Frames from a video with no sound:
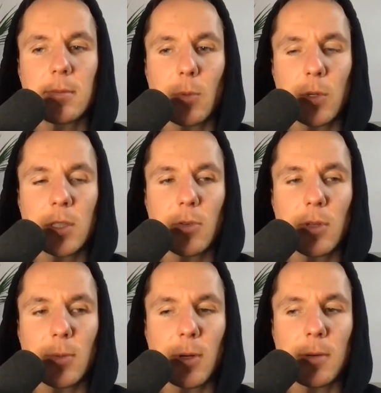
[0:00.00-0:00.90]
It works out
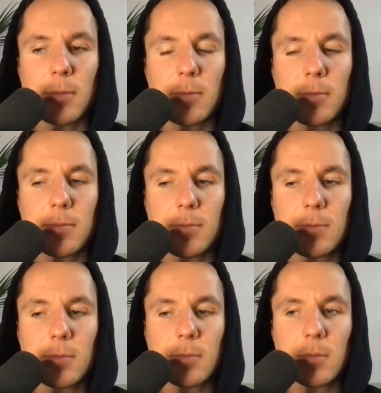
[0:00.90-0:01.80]
really well.
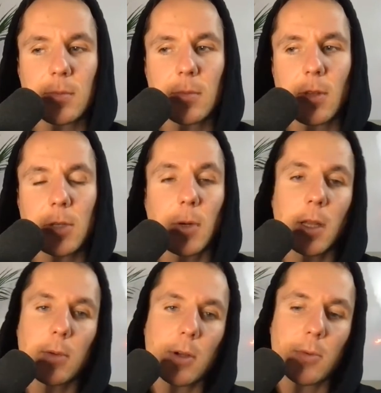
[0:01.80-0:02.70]
So that's why I
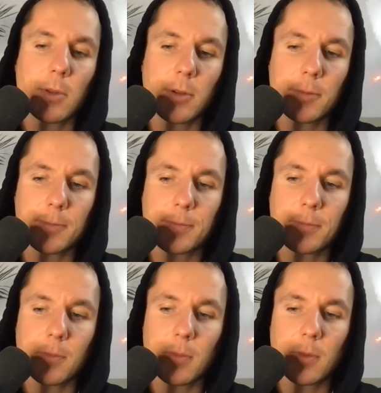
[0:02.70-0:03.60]
like working with her.
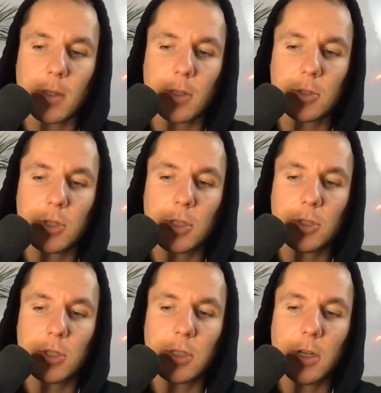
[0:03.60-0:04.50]
She
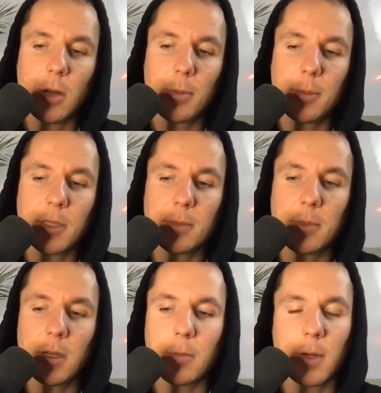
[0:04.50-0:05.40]
she complements
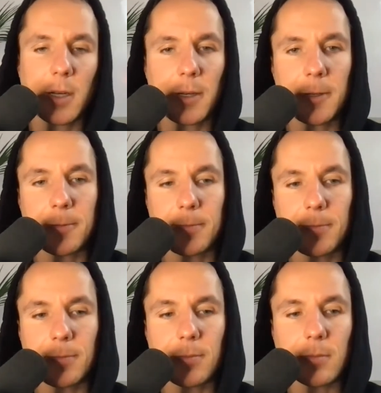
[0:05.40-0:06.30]
me on my. Uh,
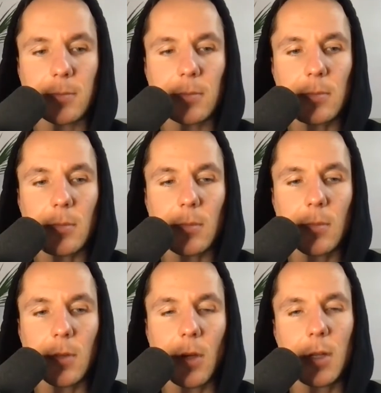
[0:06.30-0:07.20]

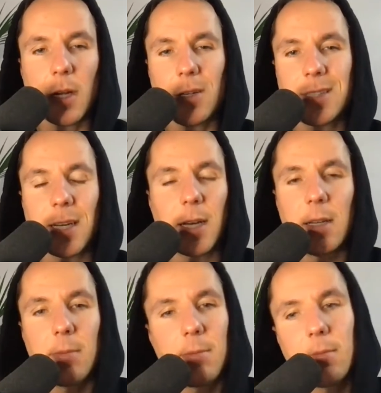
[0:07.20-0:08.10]
on the areas that
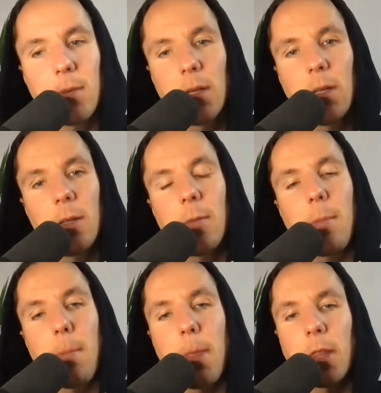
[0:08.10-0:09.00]
I'm
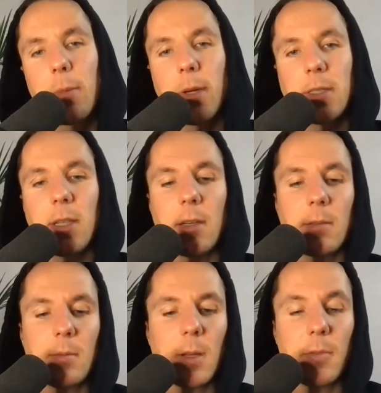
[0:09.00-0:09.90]
not the best
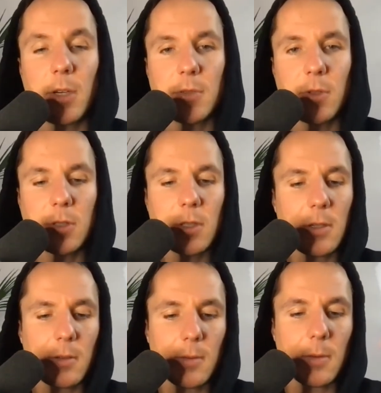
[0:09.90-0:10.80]
at, and vice versa.